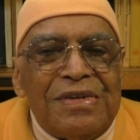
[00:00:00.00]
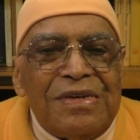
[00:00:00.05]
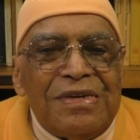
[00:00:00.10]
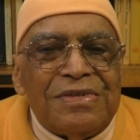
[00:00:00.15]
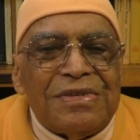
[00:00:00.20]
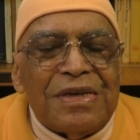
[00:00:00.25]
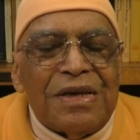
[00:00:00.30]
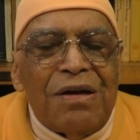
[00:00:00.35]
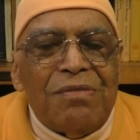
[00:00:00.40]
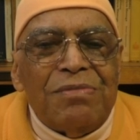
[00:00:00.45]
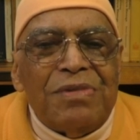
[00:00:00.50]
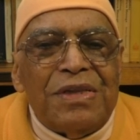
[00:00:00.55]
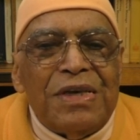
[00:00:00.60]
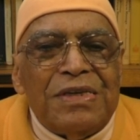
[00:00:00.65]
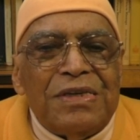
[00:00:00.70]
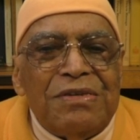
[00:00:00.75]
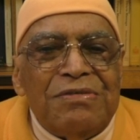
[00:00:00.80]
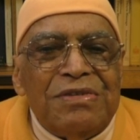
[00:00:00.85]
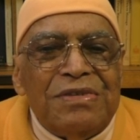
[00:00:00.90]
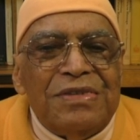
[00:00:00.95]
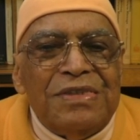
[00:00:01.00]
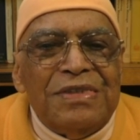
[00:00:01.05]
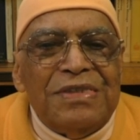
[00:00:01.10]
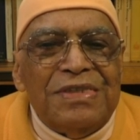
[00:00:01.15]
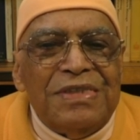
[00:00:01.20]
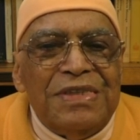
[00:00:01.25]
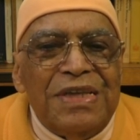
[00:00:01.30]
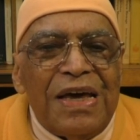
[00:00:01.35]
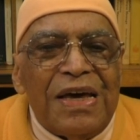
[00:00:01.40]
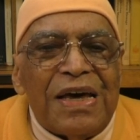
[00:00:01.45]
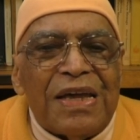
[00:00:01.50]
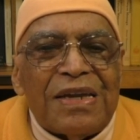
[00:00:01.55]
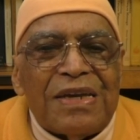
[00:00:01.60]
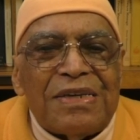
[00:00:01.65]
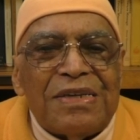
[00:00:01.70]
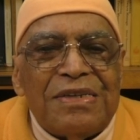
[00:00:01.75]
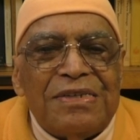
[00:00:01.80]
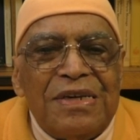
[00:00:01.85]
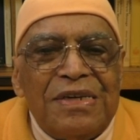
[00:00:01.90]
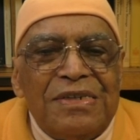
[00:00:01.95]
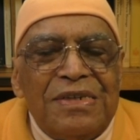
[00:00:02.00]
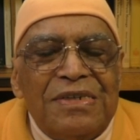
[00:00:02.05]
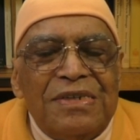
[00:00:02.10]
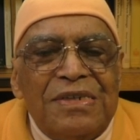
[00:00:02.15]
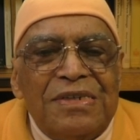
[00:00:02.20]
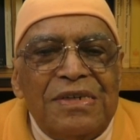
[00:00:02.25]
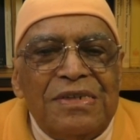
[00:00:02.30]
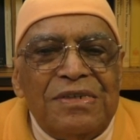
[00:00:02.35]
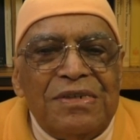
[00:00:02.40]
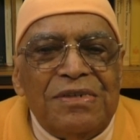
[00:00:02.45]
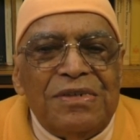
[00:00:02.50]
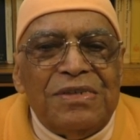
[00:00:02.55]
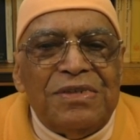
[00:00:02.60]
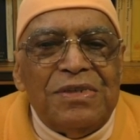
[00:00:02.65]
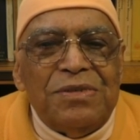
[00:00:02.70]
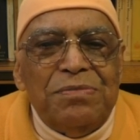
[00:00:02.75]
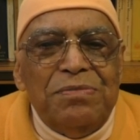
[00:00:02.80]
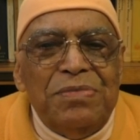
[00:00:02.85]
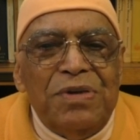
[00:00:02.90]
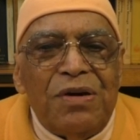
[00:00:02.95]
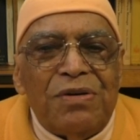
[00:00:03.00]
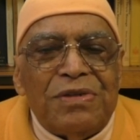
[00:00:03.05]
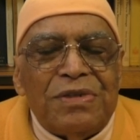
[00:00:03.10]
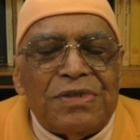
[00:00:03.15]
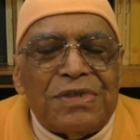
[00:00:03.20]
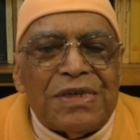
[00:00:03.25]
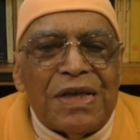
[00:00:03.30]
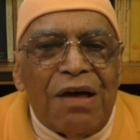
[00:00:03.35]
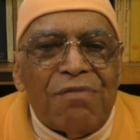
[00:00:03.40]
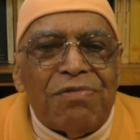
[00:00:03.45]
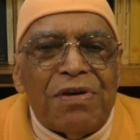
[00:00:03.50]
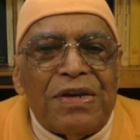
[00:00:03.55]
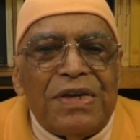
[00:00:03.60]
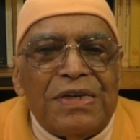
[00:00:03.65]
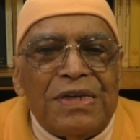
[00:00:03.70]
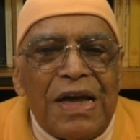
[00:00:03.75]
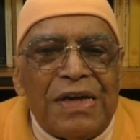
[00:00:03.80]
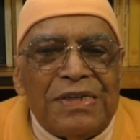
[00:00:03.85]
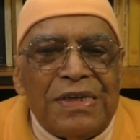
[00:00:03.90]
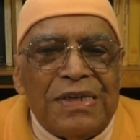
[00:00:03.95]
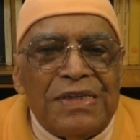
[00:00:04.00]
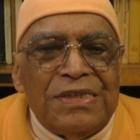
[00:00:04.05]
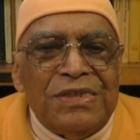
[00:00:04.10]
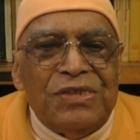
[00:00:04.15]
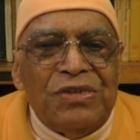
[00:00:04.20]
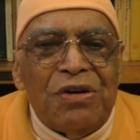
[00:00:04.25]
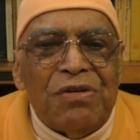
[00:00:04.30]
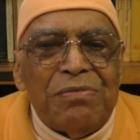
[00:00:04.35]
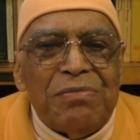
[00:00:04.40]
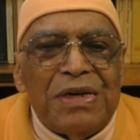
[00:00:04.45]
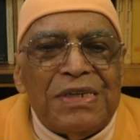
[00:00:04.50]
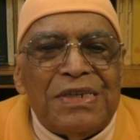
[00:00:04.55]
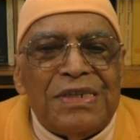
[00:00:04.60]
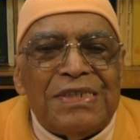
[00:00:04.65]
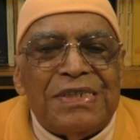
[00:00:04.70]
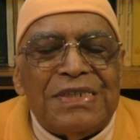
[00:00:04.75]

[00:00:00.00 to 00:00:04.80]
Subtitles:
Something is there which is beyond suffering and enjoyment.